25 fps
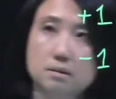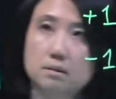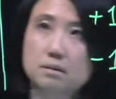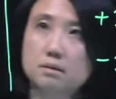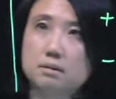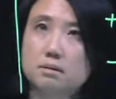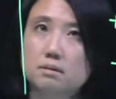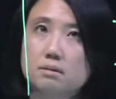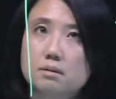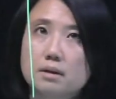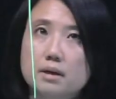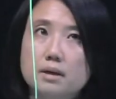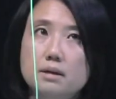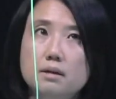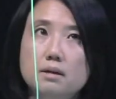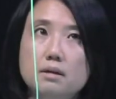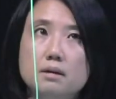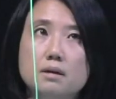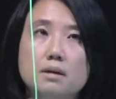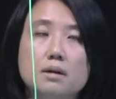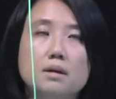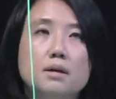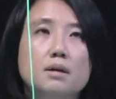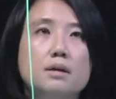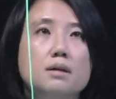Okay.
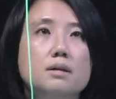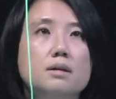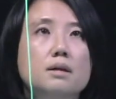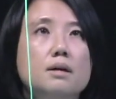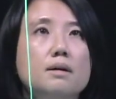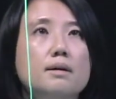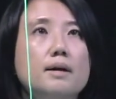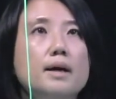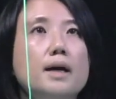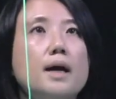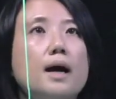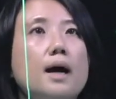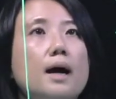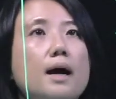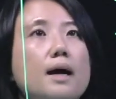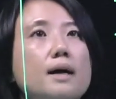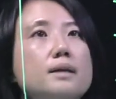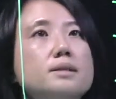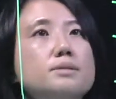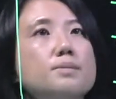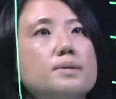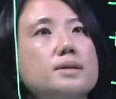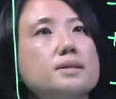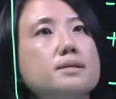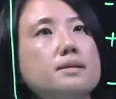Now I
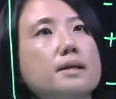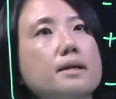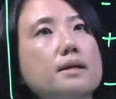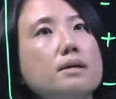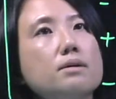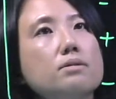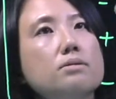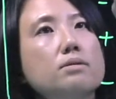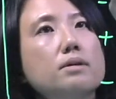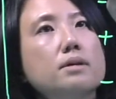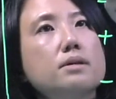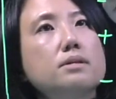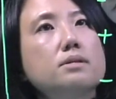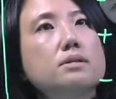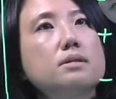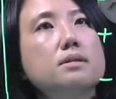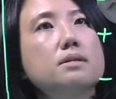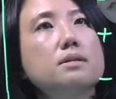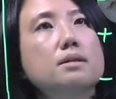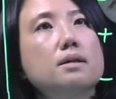ask my second question,